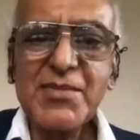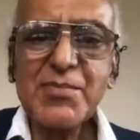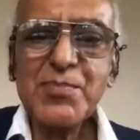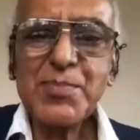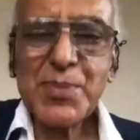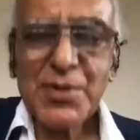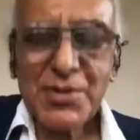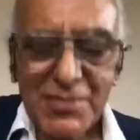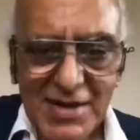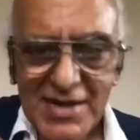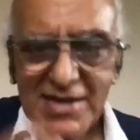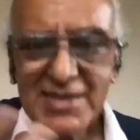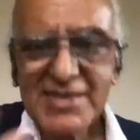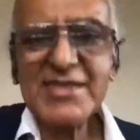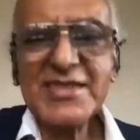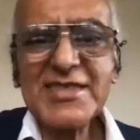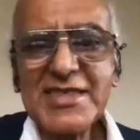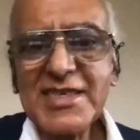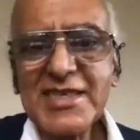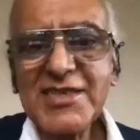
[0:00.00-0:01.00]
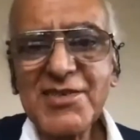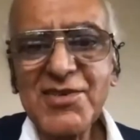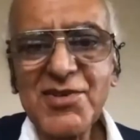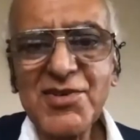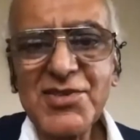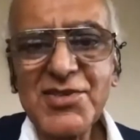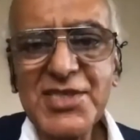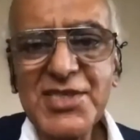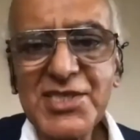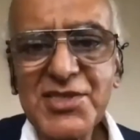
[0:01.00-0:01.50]
provide the
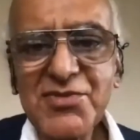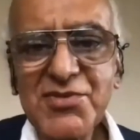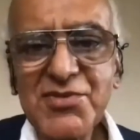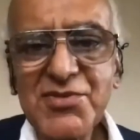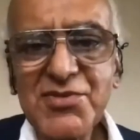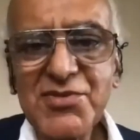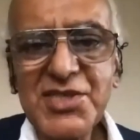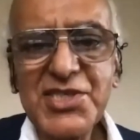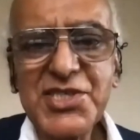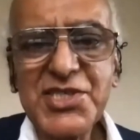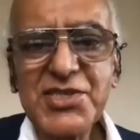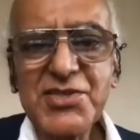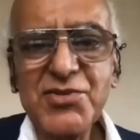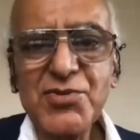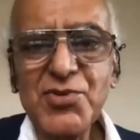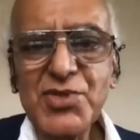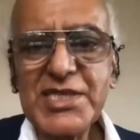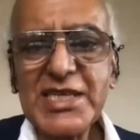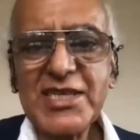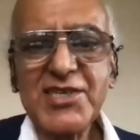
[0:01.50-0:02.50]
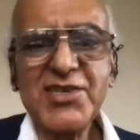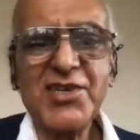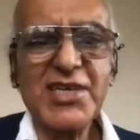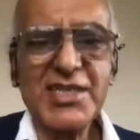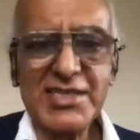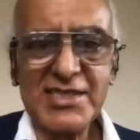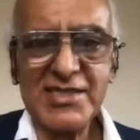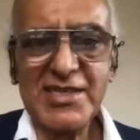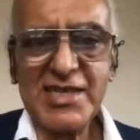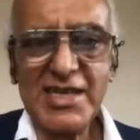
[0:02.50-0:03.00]
technologies to the schools and
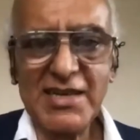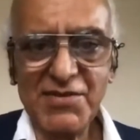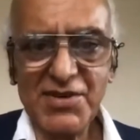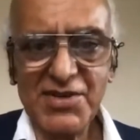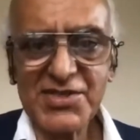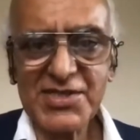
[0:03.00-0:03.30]
college levels.